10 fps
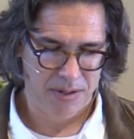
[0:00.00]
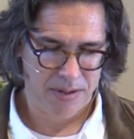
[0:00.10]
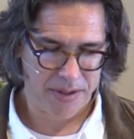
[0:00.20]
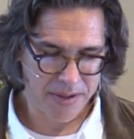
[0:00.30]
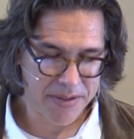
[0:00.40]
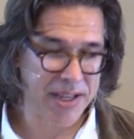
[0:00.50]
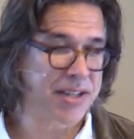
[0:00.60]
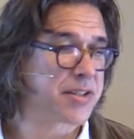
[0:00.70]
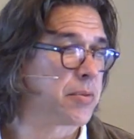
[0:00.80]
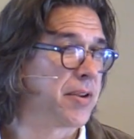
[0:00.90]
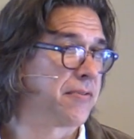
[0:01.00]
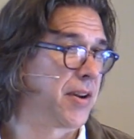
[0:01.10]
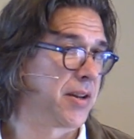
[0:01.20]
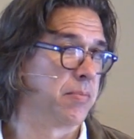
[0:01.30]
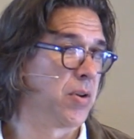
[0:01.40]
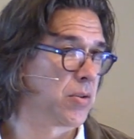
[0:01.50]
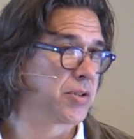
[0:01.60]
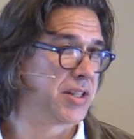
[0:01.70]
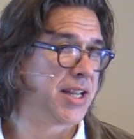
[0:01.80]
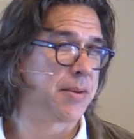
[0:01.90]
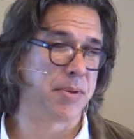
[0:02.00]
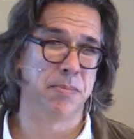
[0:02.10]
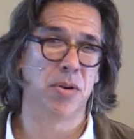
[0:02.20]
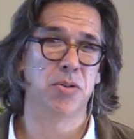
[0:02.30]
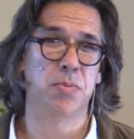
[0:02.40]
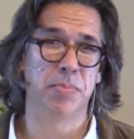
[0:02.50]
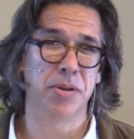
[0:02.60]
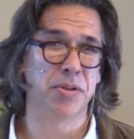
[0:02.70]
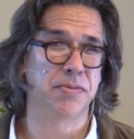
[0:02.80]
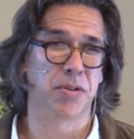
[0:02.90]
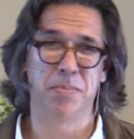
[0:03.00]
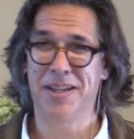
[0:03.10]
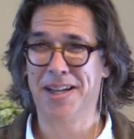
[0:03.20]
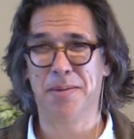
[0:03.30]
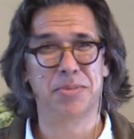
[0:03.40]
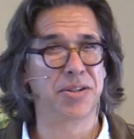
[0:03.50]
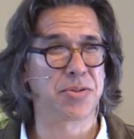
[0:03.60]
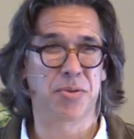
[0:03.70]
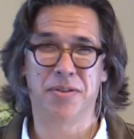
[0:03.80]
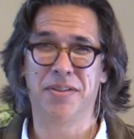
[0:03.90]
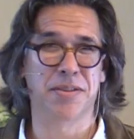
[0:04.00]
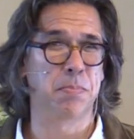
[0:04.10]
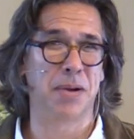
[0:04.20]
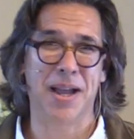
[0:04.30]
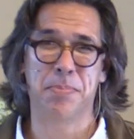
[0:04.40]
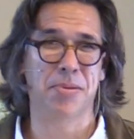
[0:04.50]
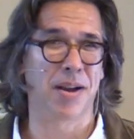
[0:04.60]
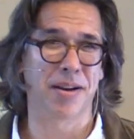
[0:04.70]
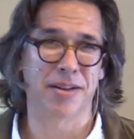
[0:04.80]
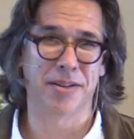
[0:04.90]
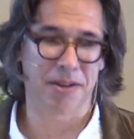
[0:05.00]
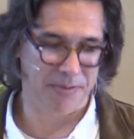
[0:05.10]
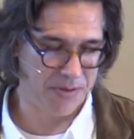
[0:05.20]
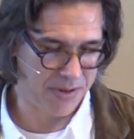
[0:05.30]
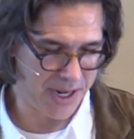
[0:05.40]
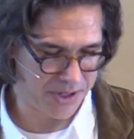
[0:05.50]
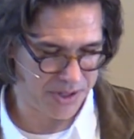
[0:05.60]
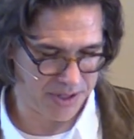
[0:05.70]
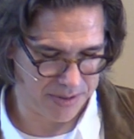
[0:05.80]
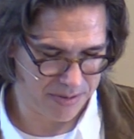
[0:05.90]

that the things that we find most deep and most beautiful become just sort of this byproduct of creation.